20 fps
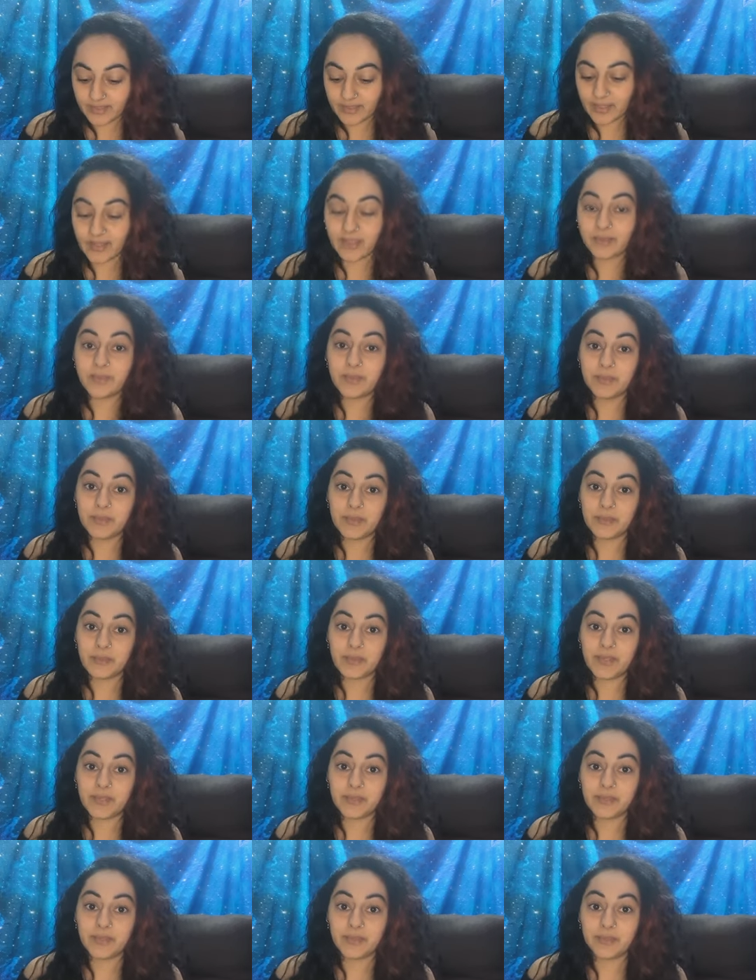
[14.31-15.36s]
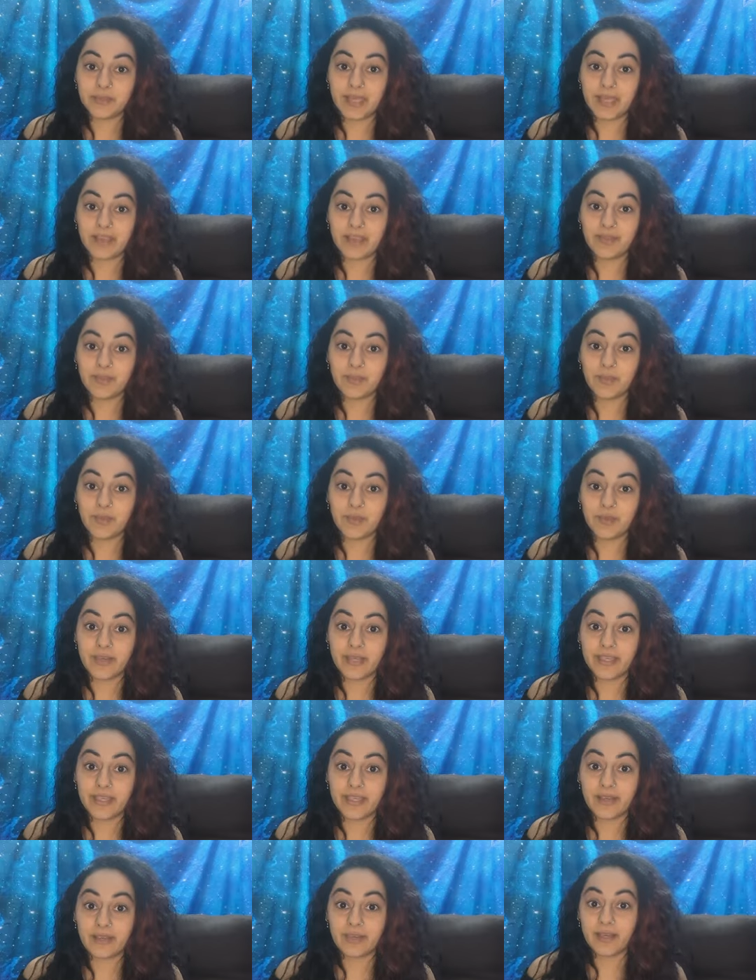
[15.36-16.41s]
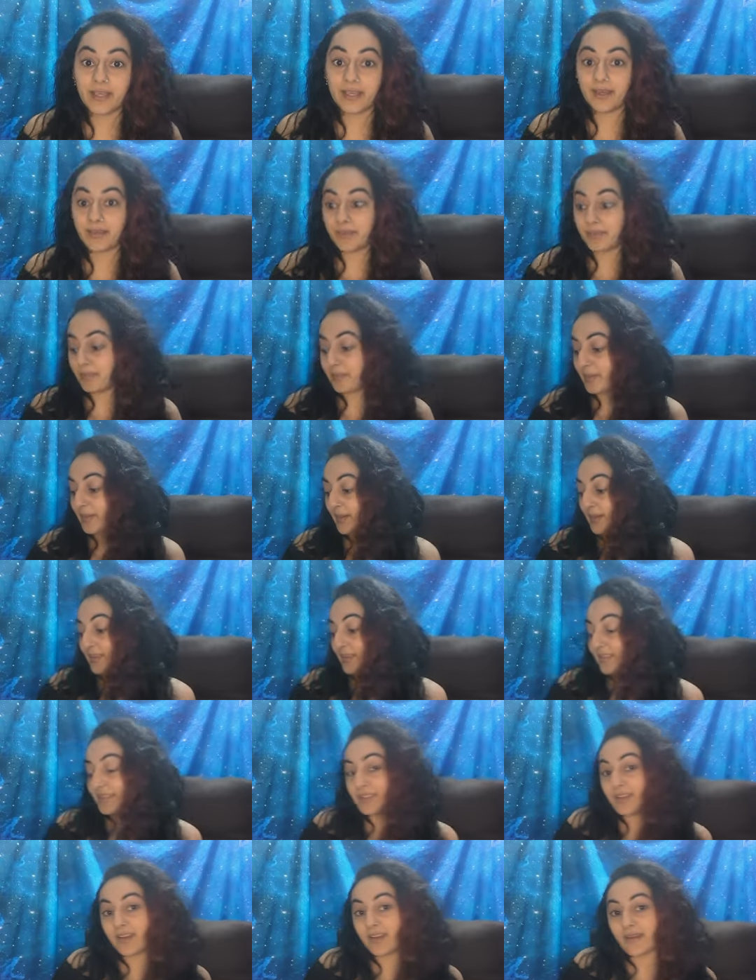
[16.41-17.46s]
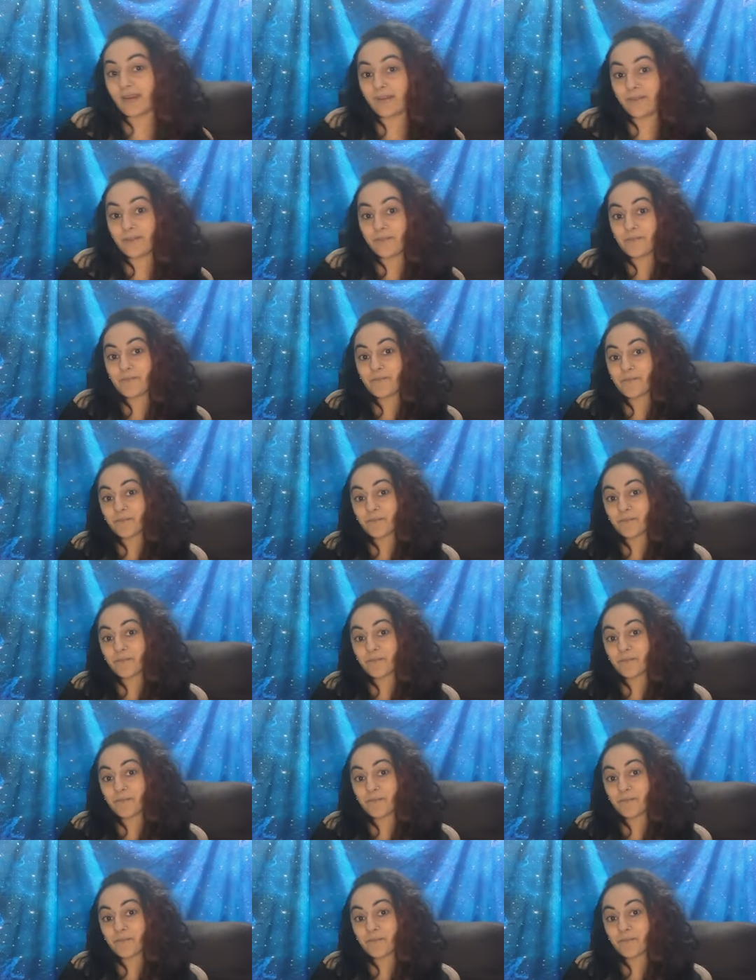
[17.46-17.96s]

And I'm in mid Wales, so we get even more rain anyway. But I've